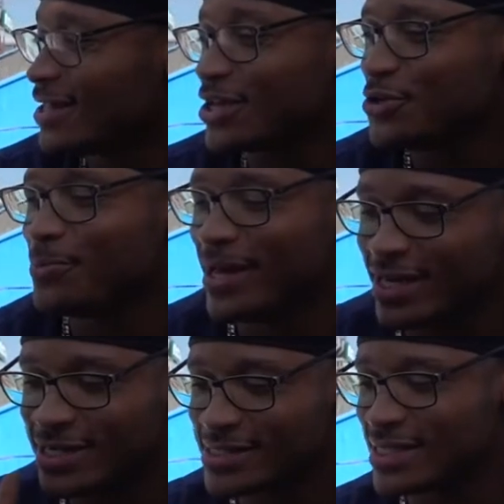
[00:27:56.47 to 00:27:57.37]
Like you made
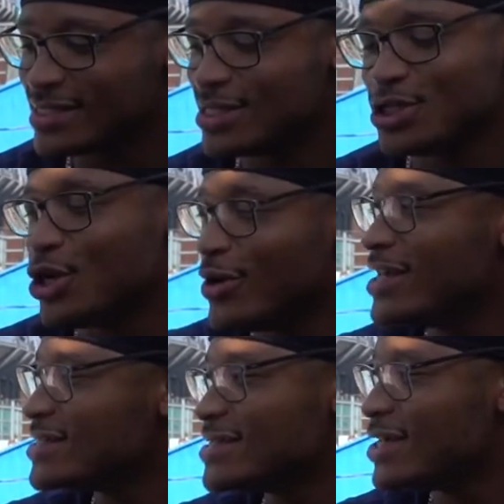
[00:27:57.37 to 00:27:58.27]
a decision, don't
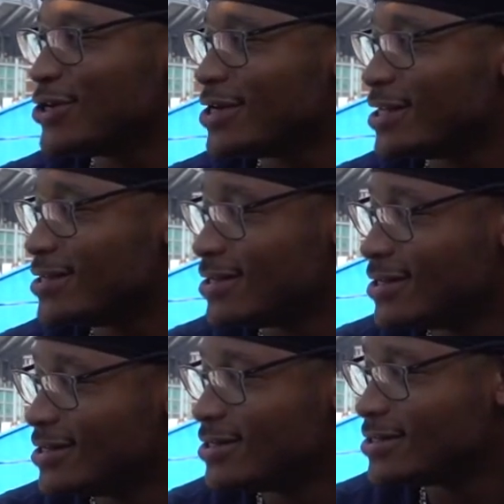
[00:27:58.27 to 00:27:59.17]
hesitate on it.
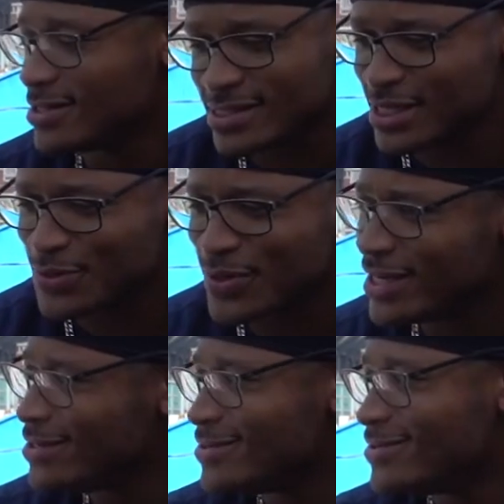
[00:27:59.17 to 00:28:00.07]
Stick with it.